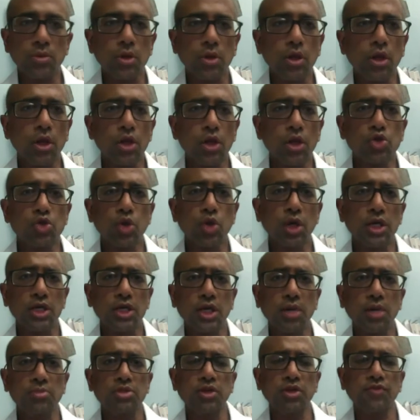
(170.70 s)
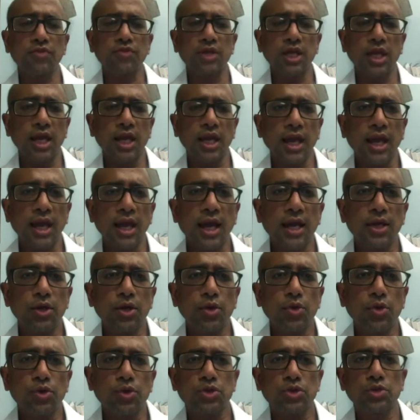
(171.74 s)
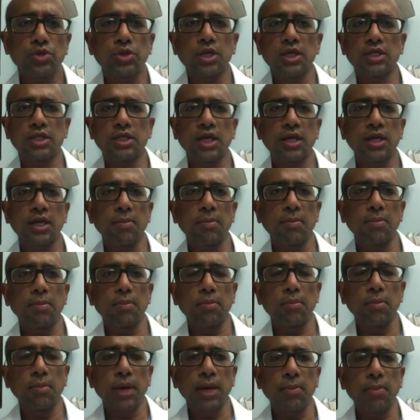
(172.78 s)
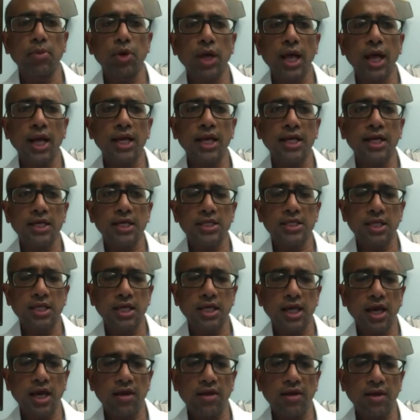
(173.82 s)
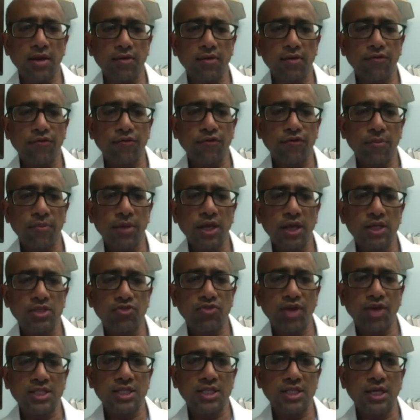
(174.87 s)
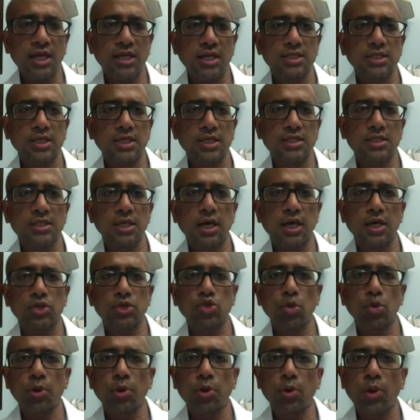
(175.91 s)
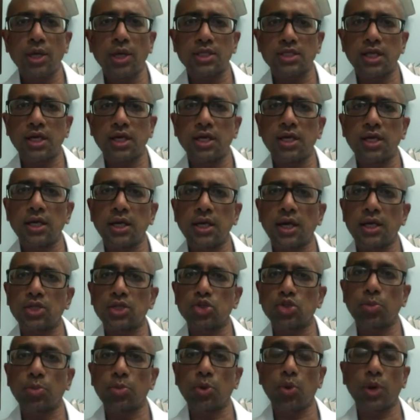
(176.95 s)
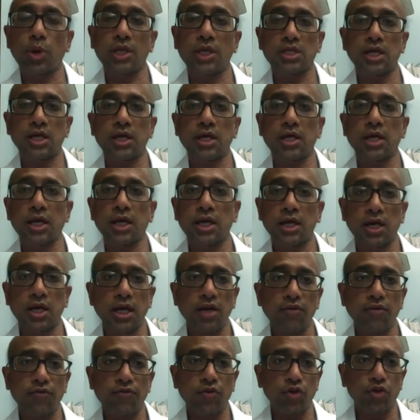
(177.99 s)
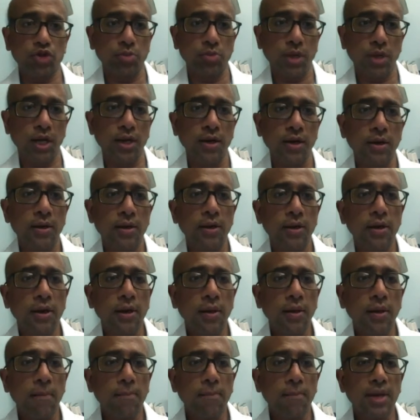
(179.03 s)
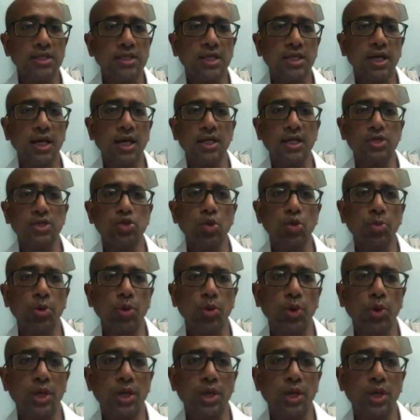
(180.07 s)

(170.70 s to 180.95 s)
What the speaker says: So in terms of the AI use, the 3 main modalities that for me fascinates is supervised learning, unsupervised learning, and reinforcement. Basically, supervised